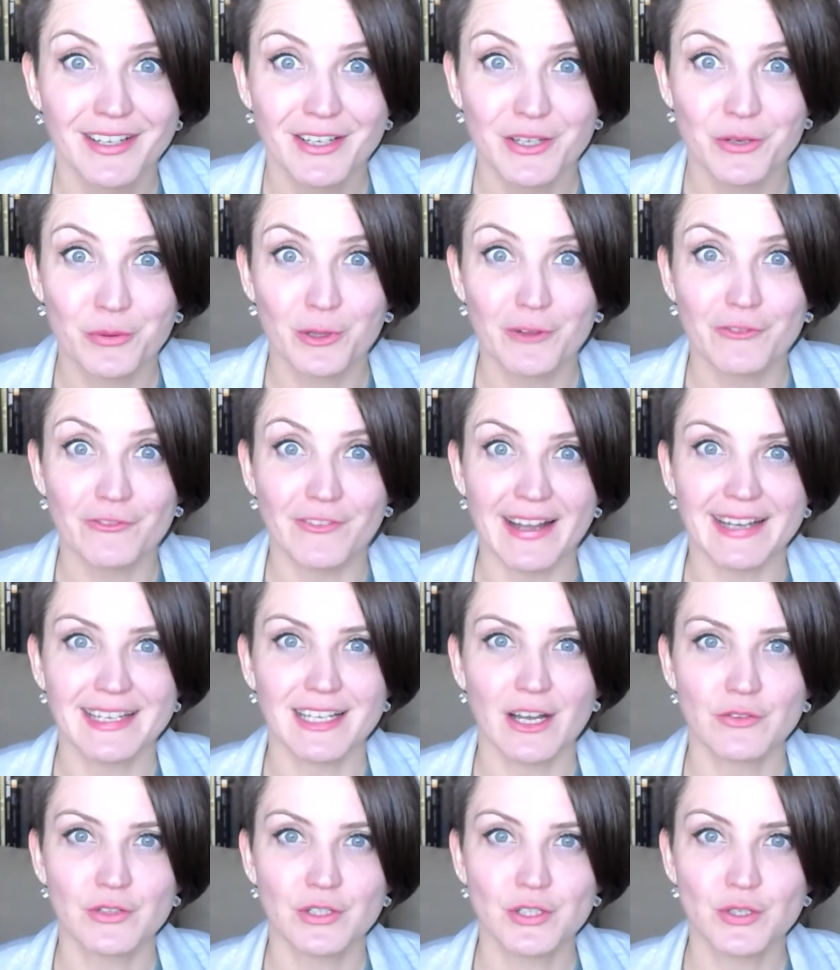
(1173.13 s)
You will find
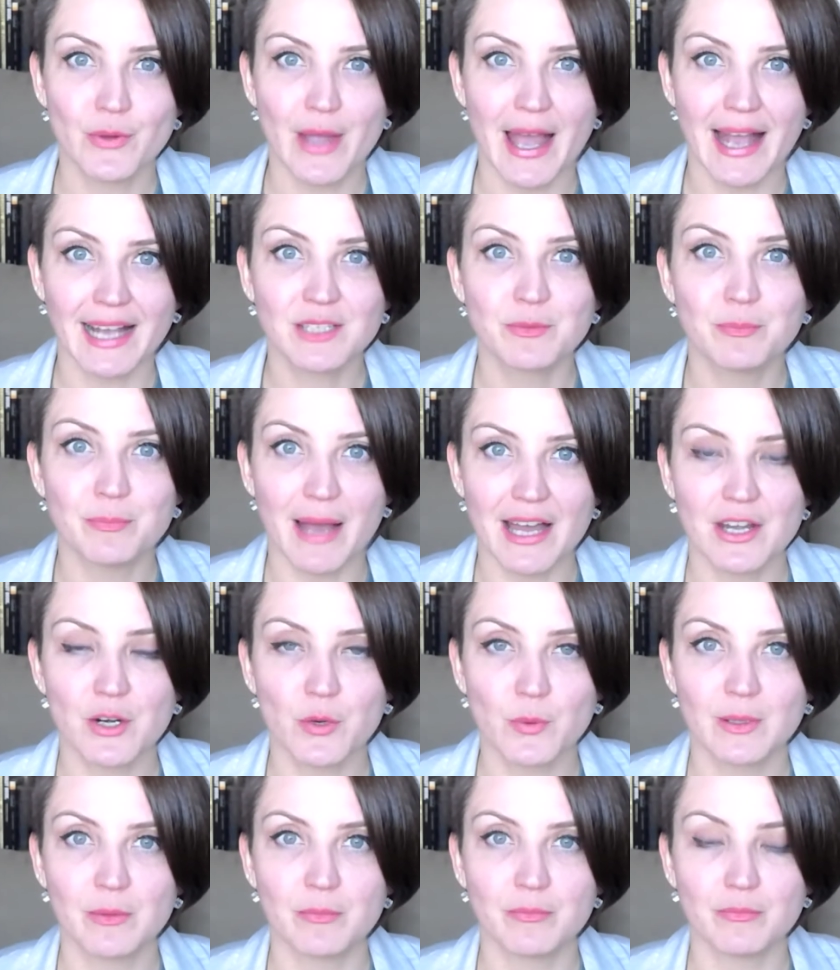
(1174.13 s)
out that you act better
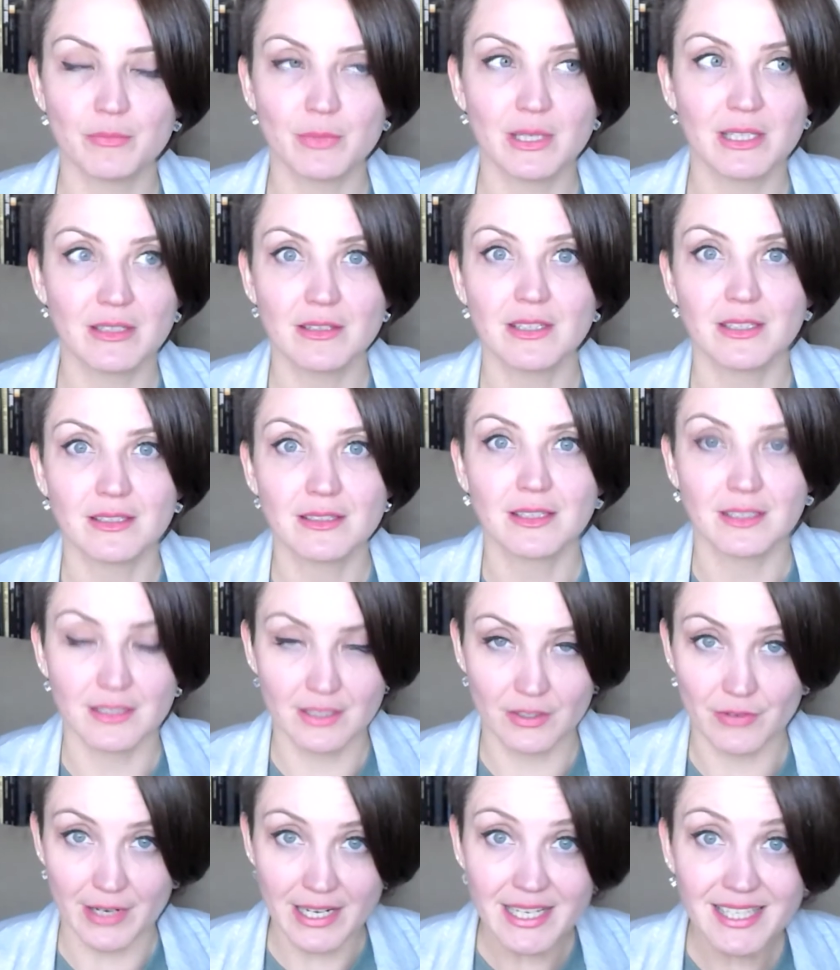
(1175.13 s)
when in
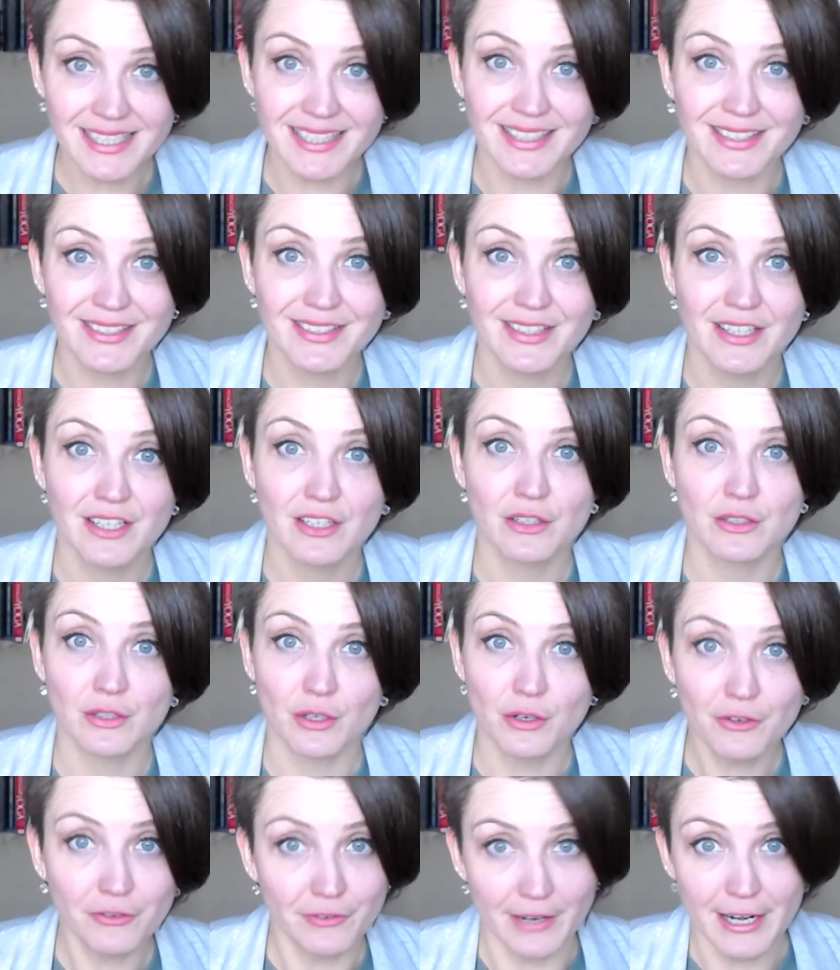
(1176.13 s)
crisis,
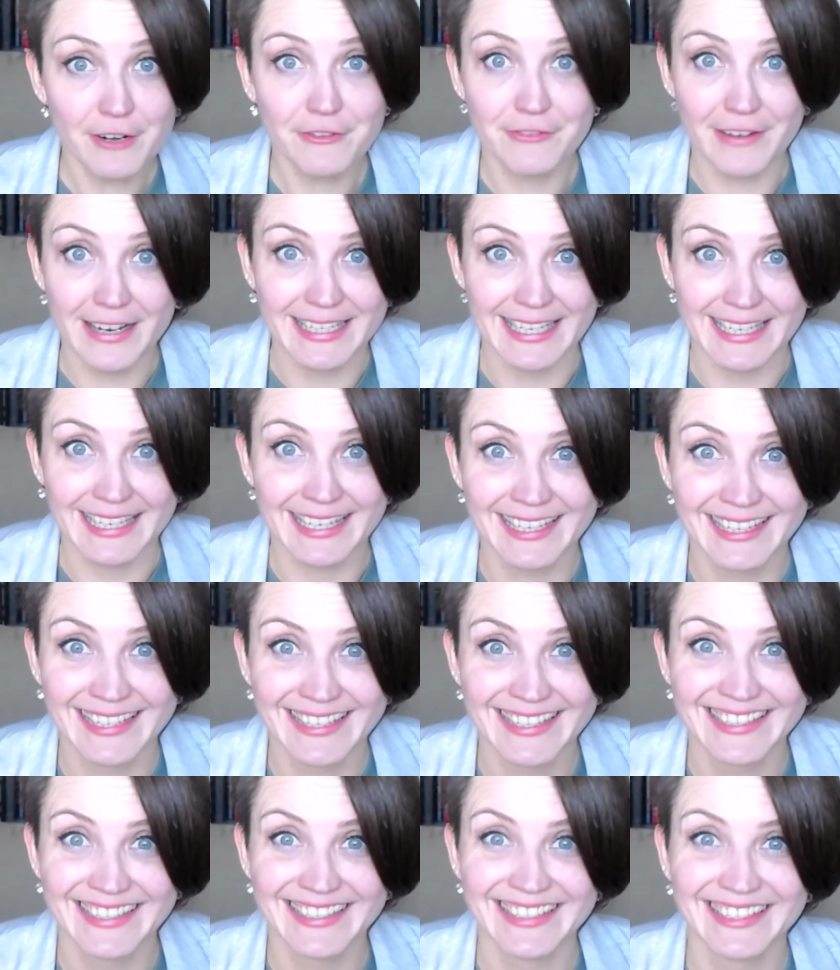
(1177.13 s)
firefighting.
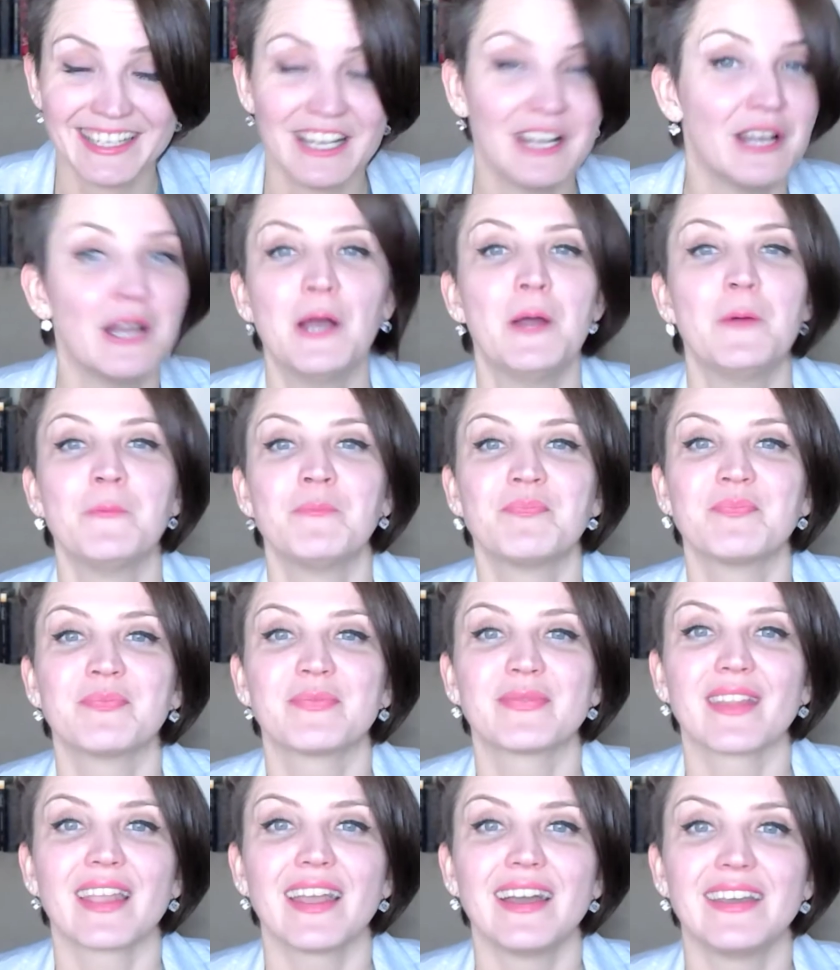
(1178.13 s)

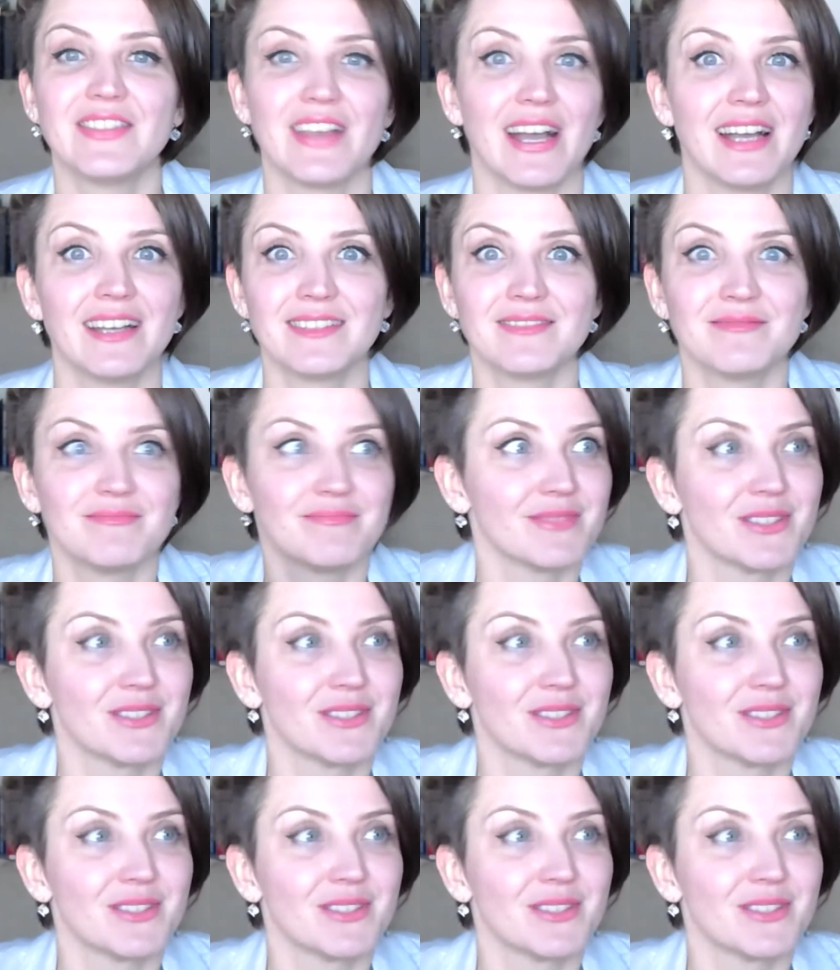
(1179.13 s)
And then,